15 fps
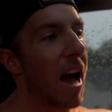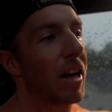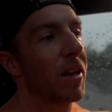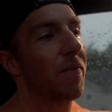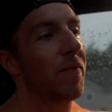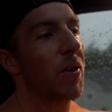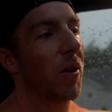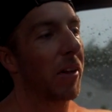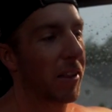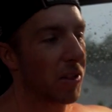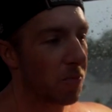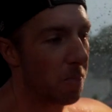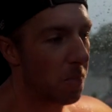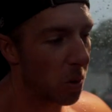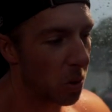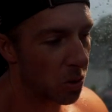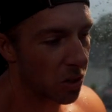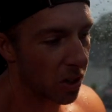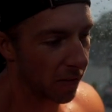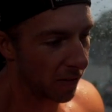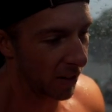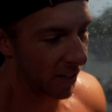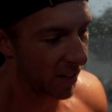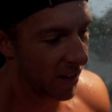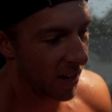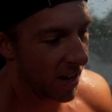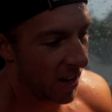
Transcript: I could feel like this boost of like